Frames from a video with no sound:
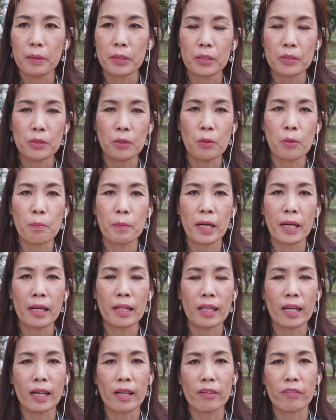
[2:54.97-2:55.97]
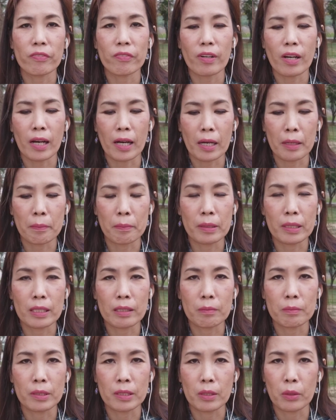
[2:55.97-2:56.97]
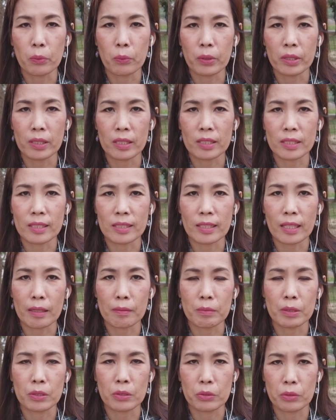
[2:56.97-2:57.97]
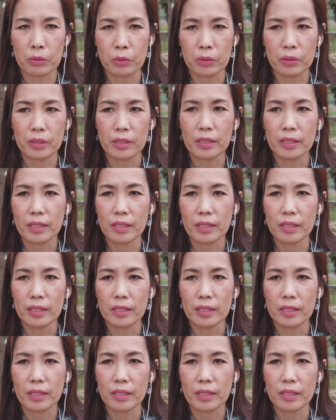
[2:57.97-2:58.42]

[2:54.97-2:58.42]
because all my life I believed that the witnesses had the truth